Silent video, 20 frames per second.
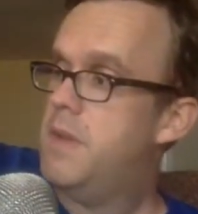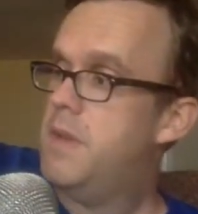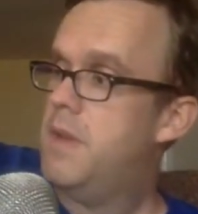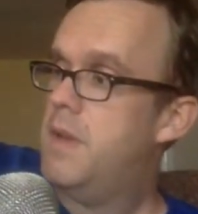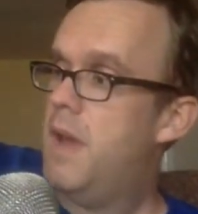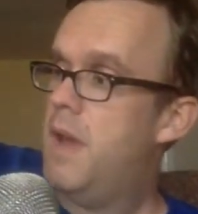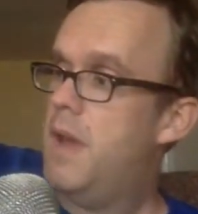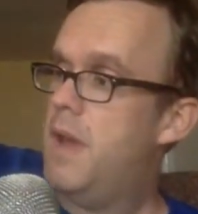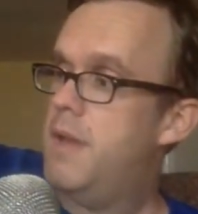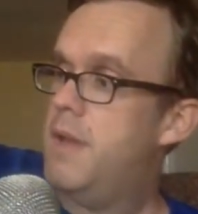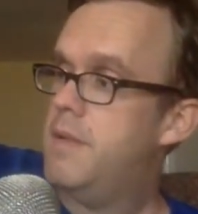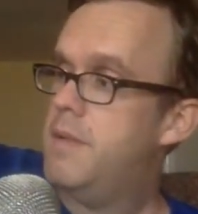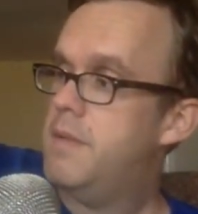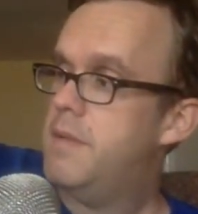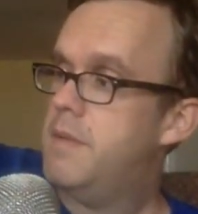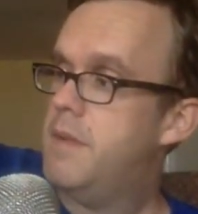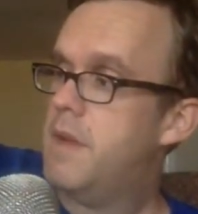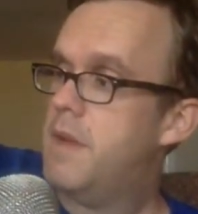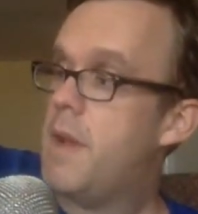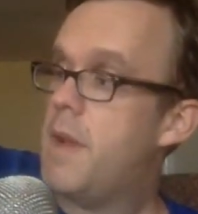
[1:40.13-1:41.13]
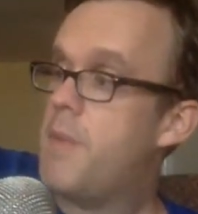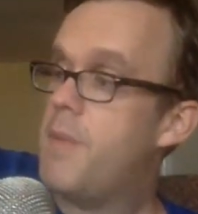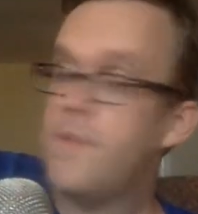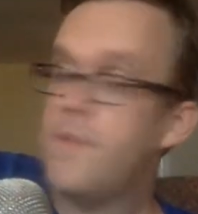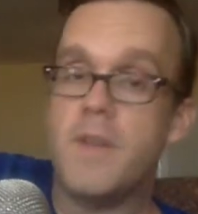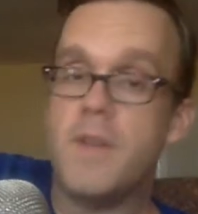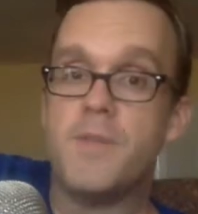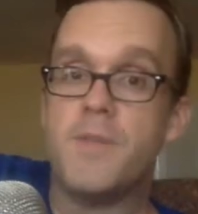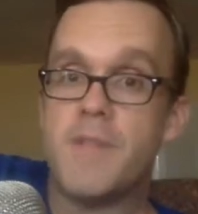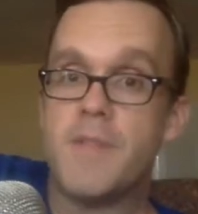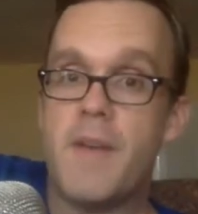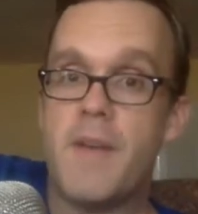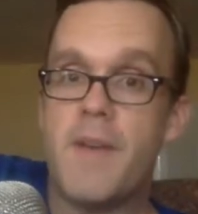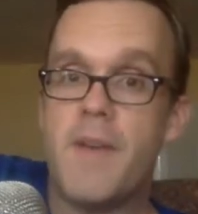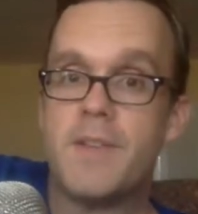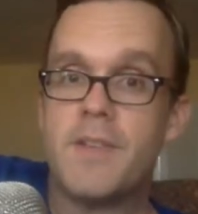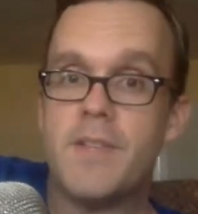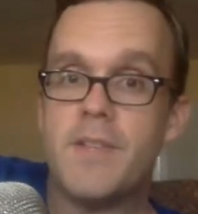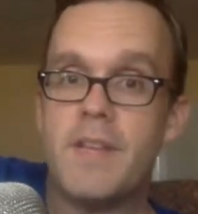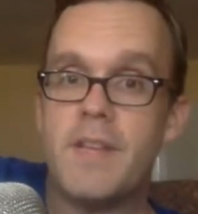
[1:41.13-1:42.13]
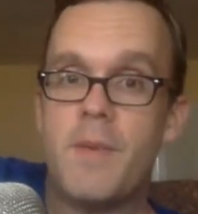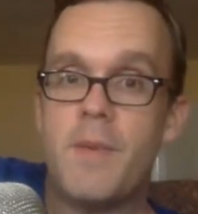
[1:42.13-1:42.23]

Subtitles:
a couple of years now, actually.